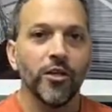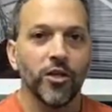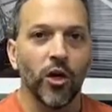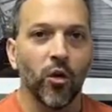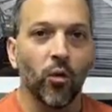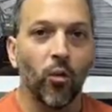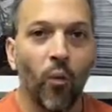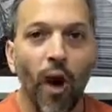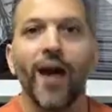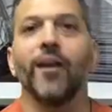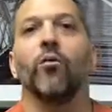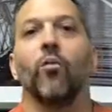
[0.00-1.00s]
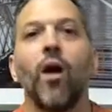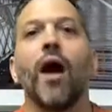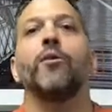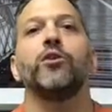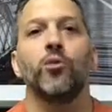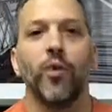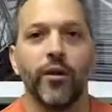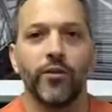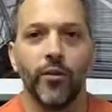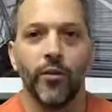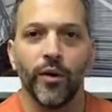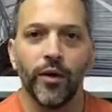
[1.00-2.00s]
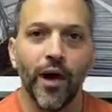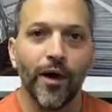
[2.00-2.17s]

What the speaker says: So why would you want to do it?